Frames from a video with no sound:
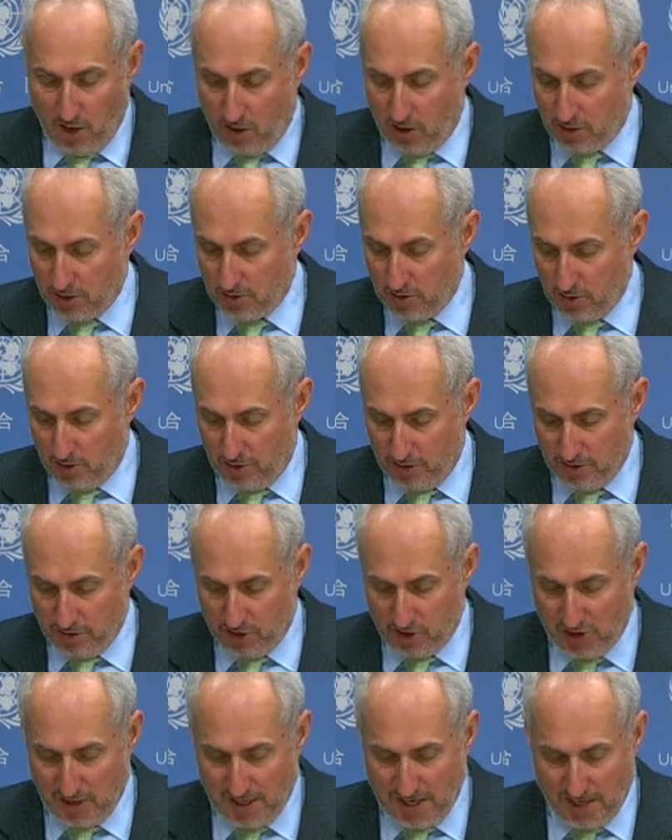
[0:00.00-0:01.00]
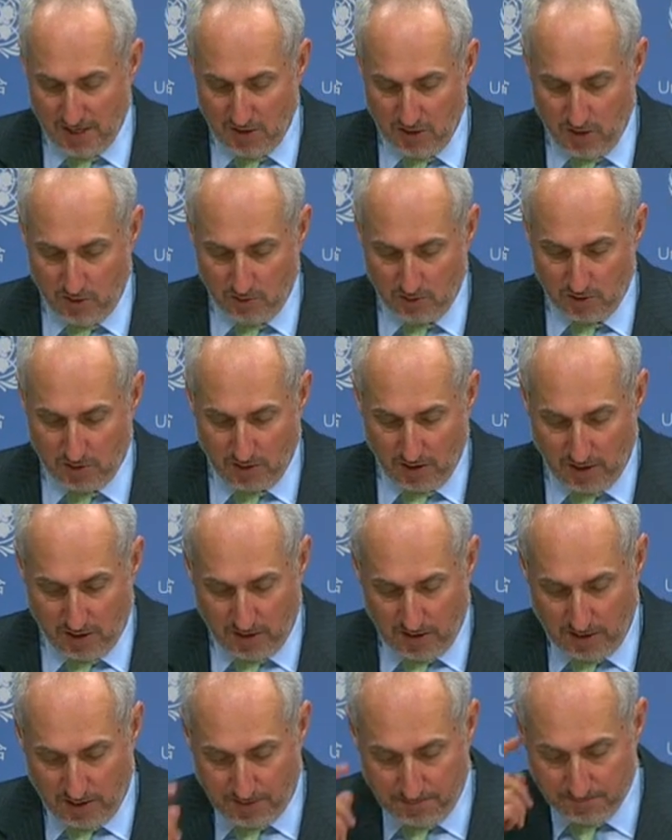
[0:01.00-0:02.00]
Also on a GA note,
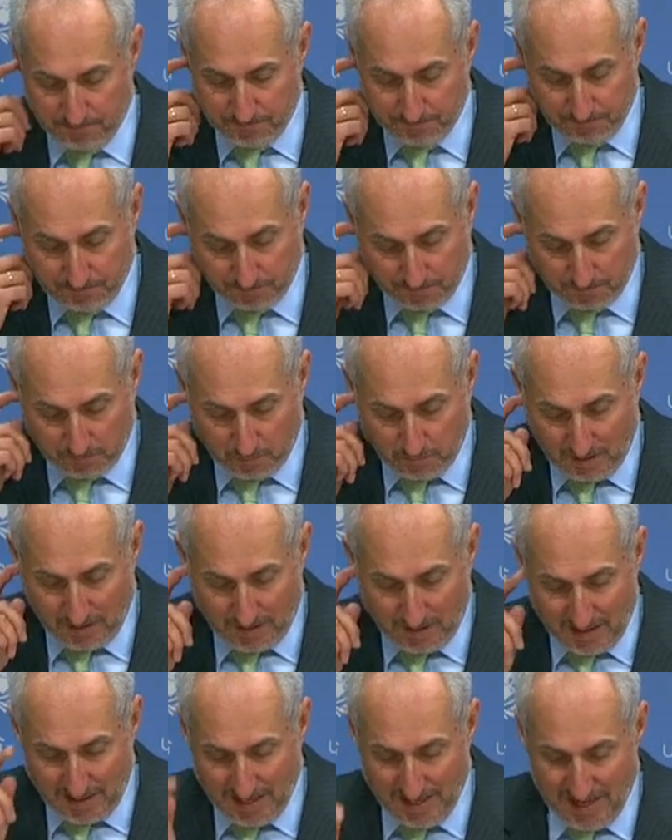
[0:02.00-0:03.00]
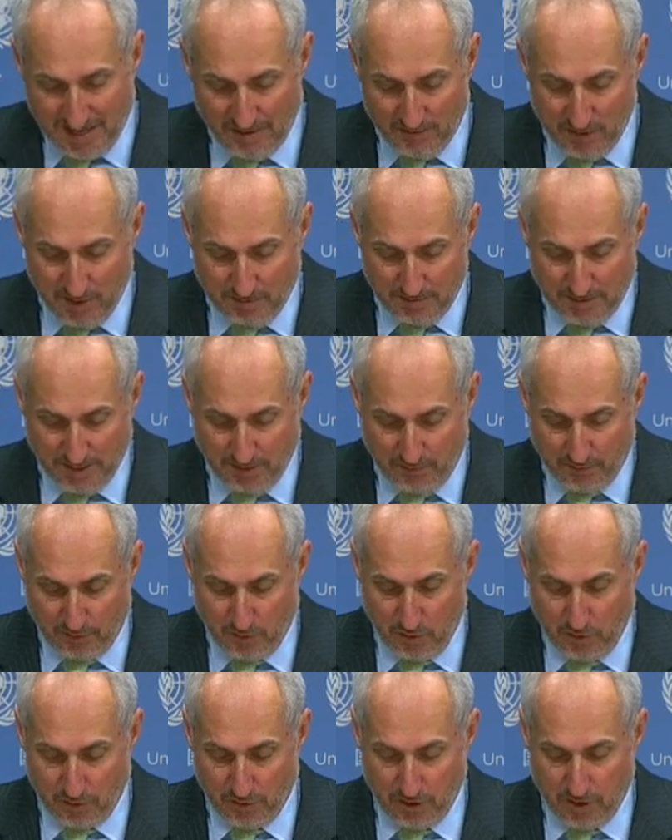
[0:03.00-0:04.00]
um, I have an update
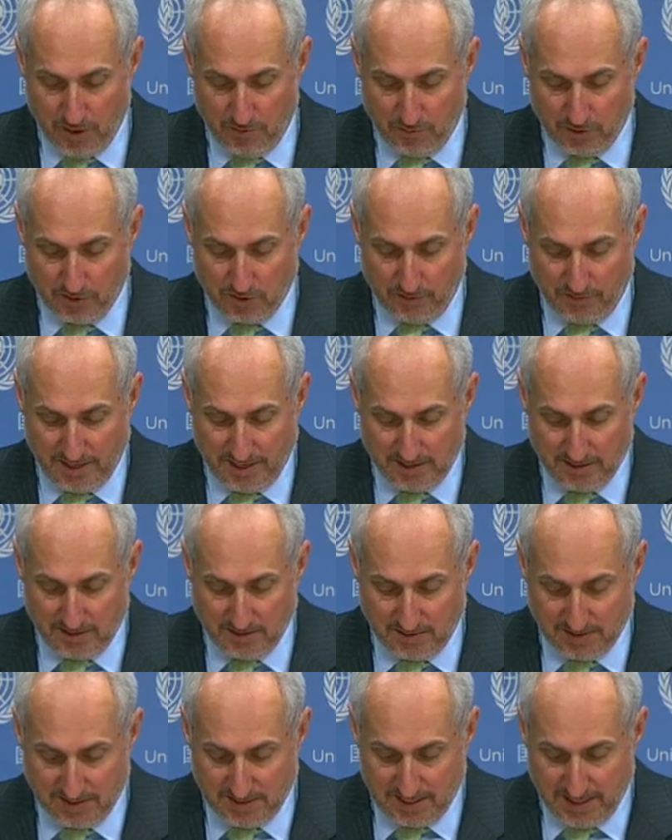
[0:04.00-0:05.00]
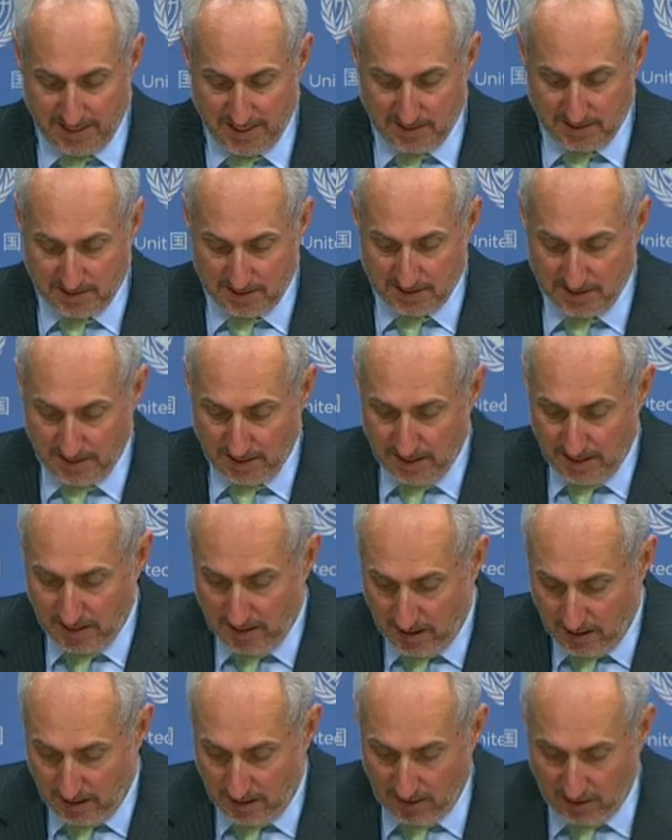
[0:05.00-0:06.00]
for you on the numbers of heads of states
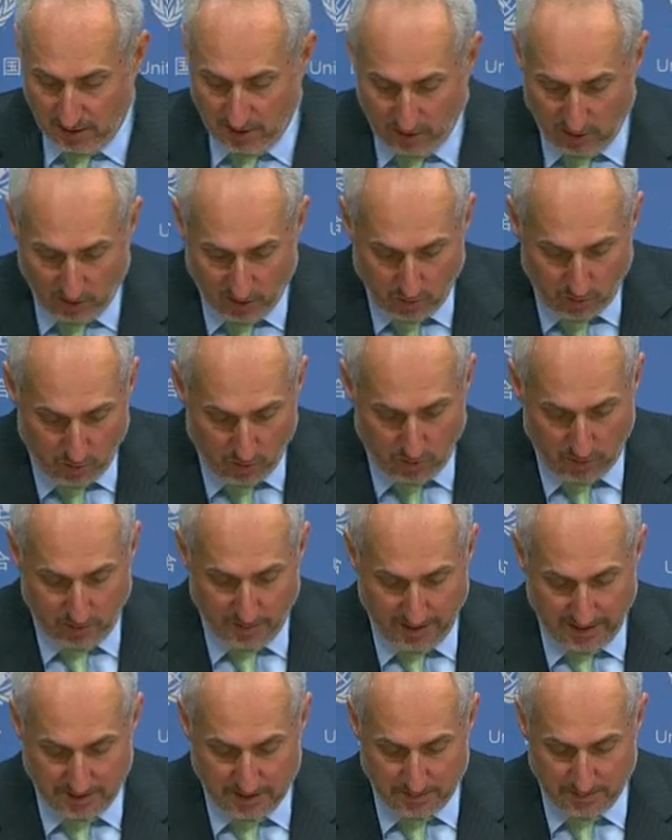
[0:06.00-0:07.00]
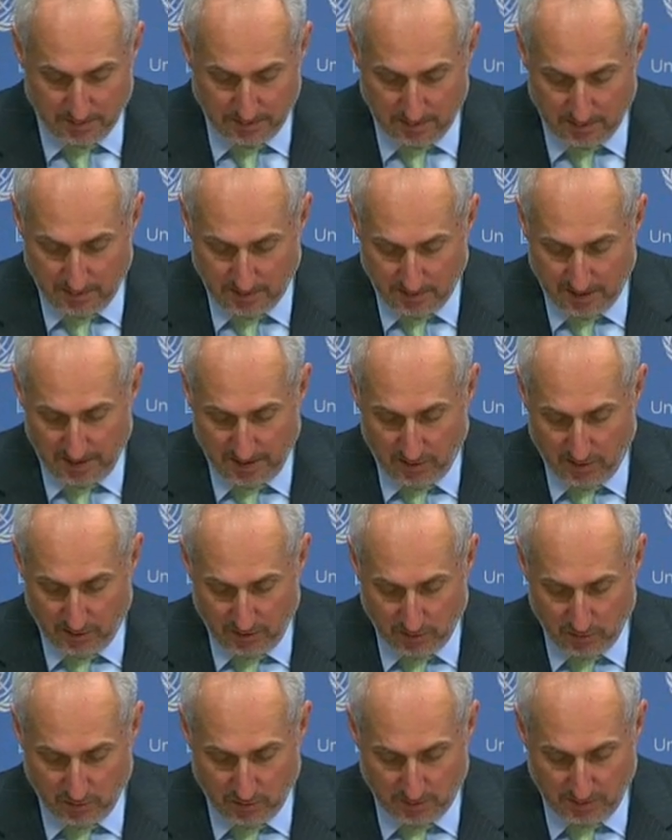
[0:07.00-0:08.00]
uh, who are uh, and
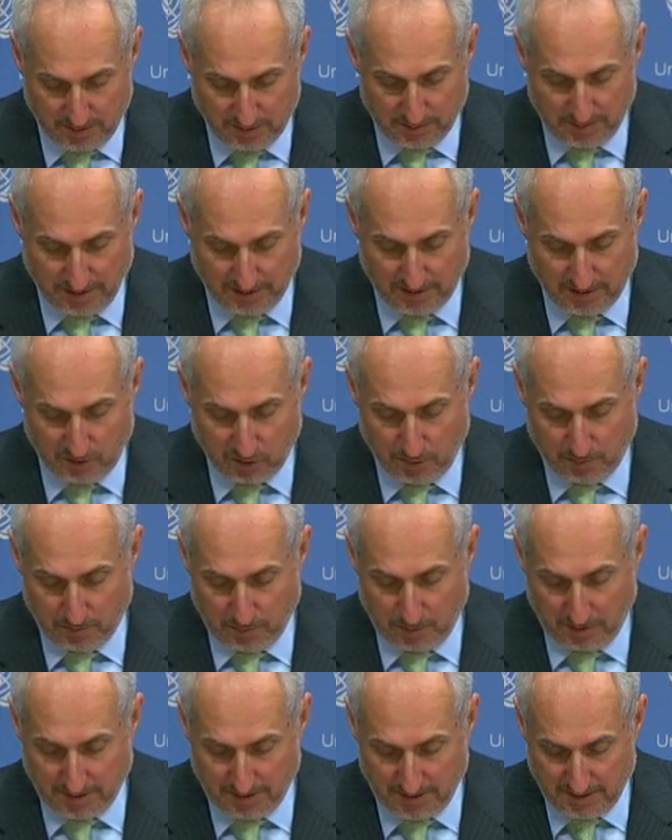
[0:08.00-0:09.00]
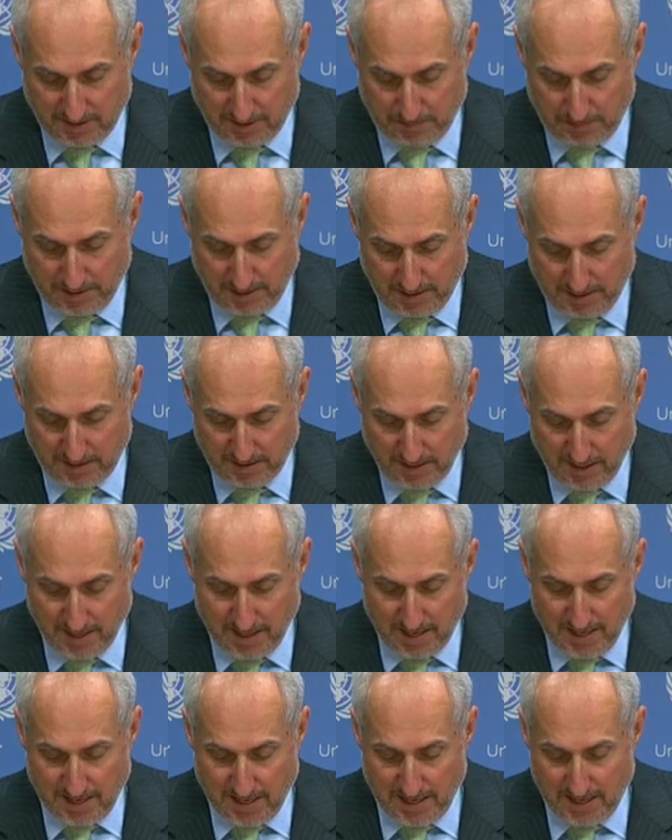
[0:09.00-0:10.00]
others who are expected to participate
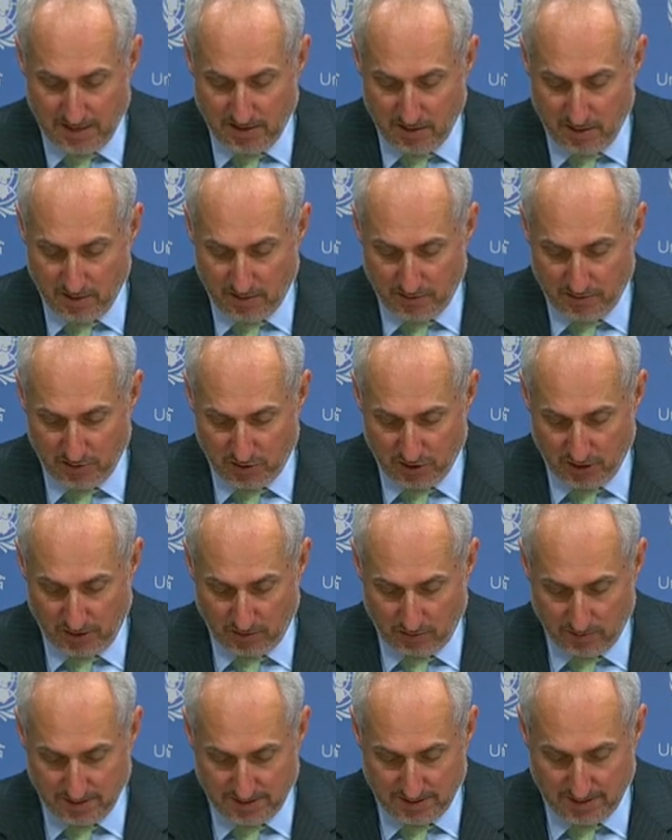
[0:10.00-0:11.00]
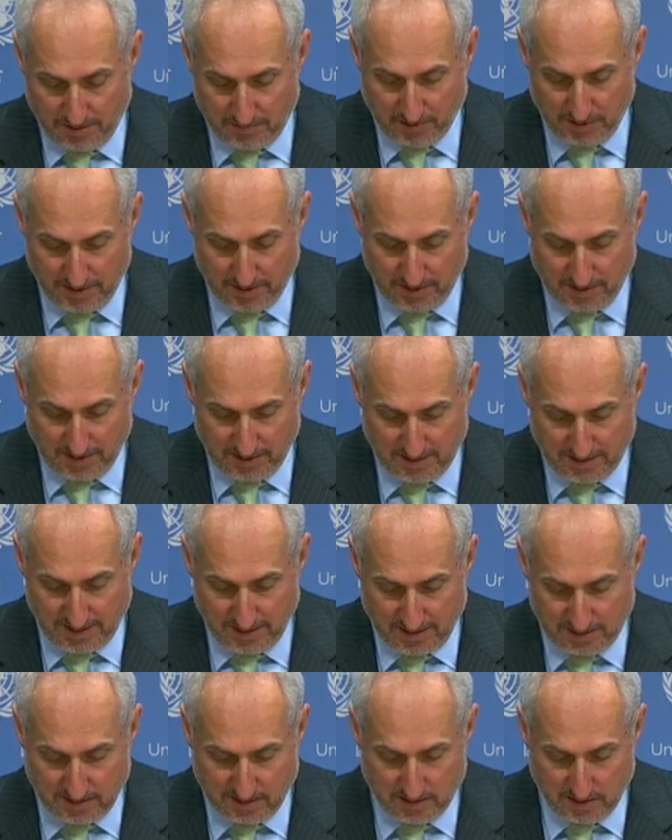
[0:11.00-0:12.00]
in uh, the General Assembly that
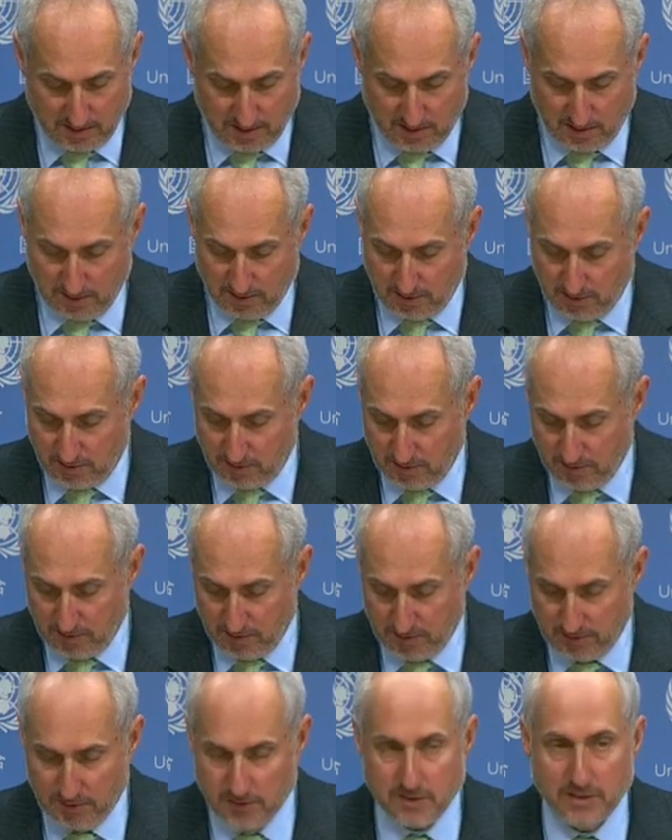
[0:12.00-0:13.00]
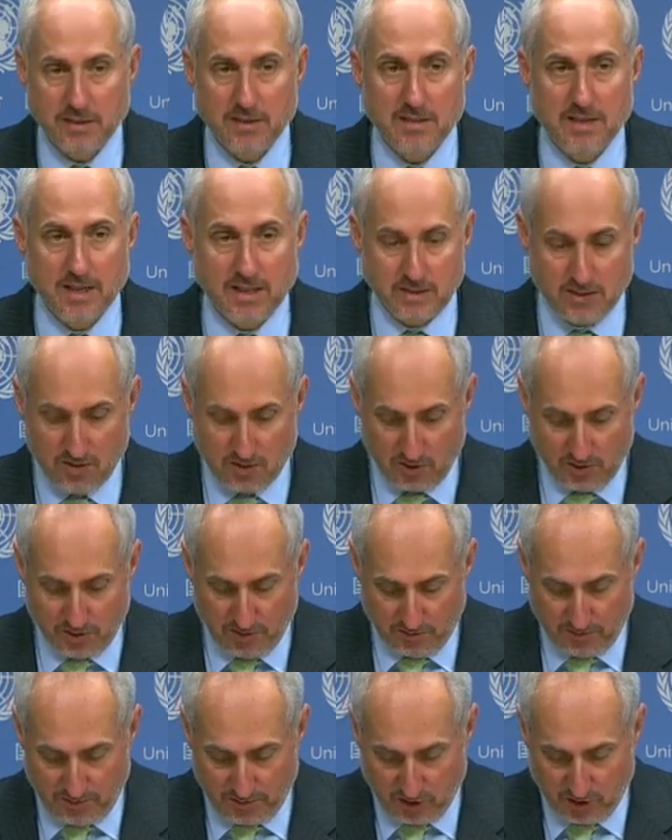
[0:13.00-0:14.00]
takes uh, that
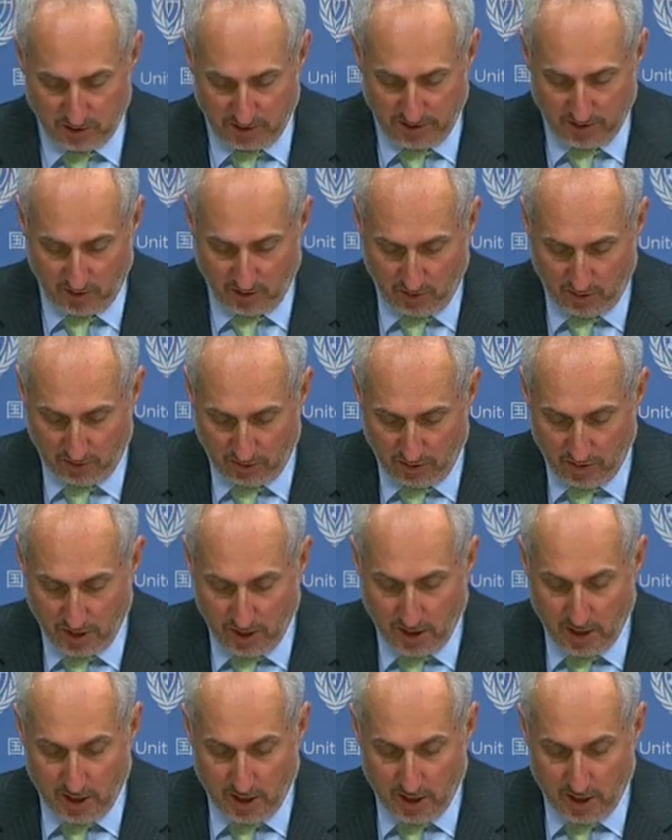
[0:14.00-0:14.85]
starts officially on